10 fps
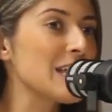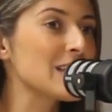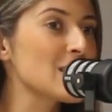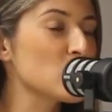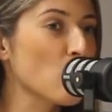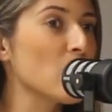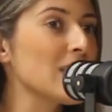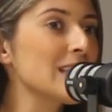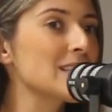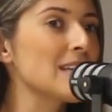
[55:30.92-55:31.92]
It's a
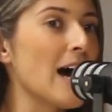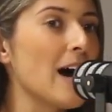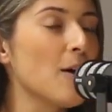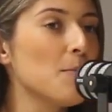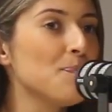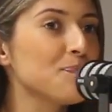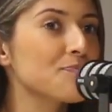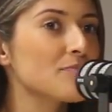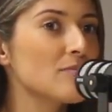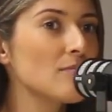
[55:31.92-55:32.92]
choice.
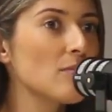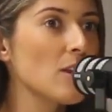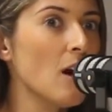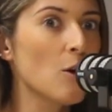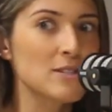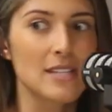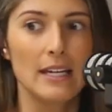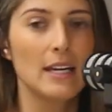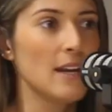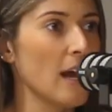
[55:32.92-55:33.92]
I'll
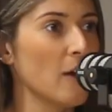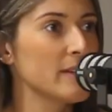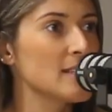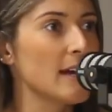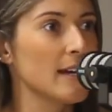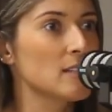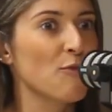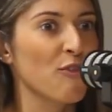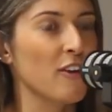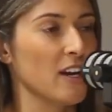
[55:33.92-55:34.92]
sit here now and say
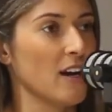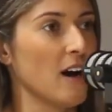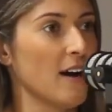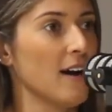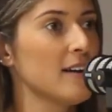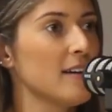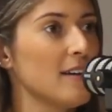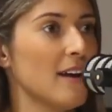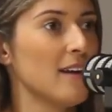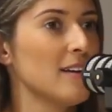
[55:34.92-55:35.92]
it's friggin' hard
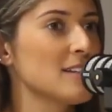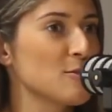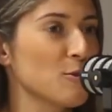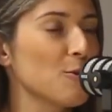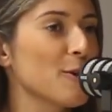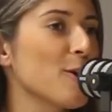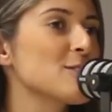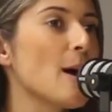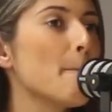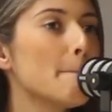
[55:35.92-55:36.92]
and it's a roller
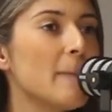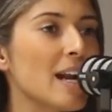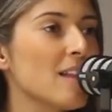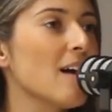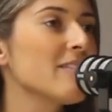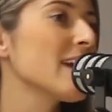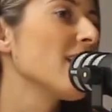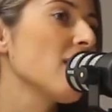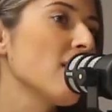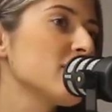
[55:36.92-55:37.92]
coaster, but I love it
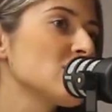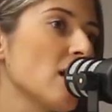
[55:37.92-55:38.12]
and I love the